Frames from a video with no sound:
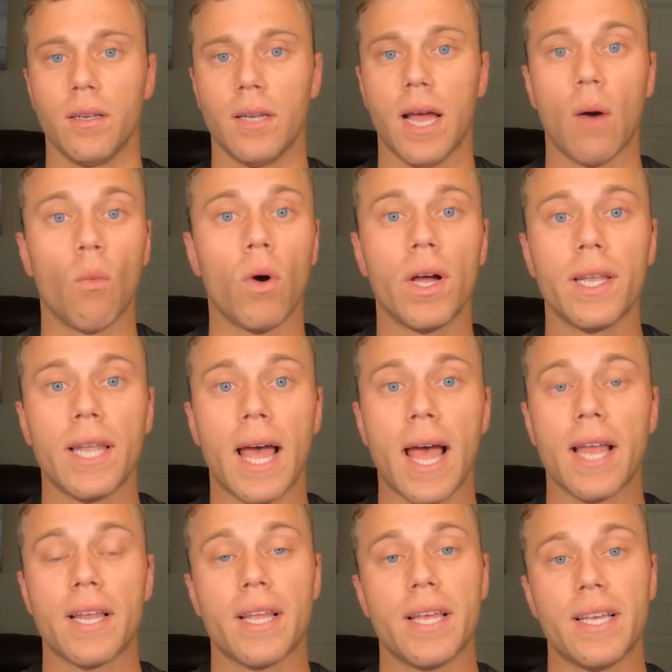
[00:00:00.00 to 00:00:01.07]
Now, one
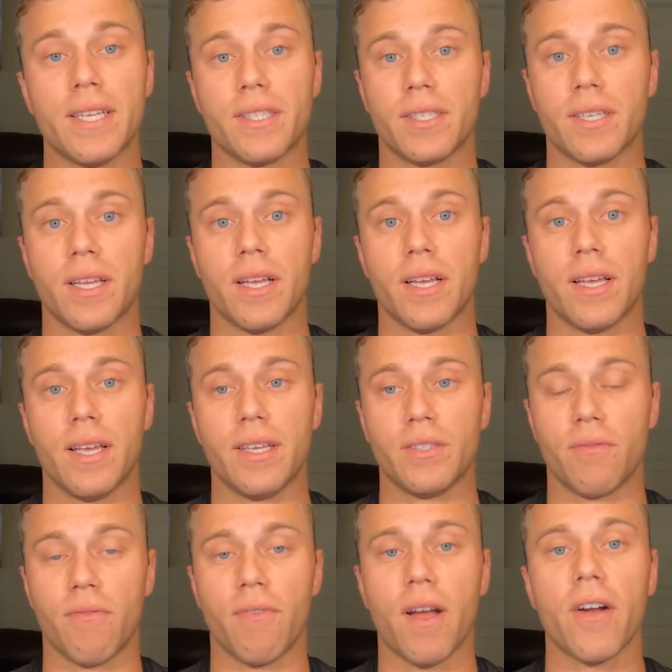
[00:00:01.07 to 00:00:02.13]
that is
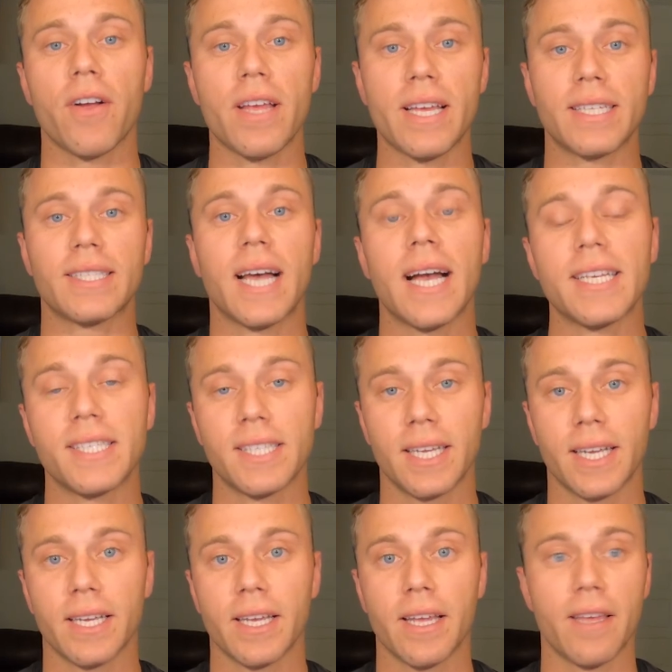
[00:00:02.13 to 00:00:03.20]
very
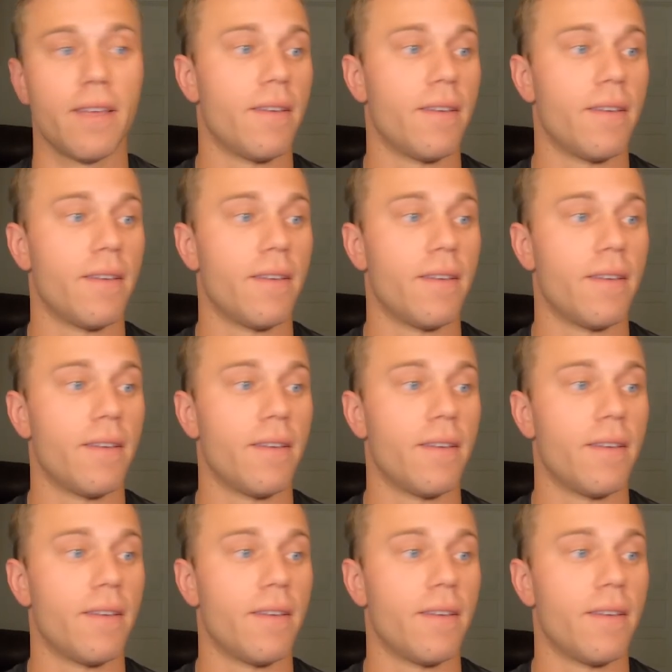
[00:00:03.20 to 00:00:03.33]
enticing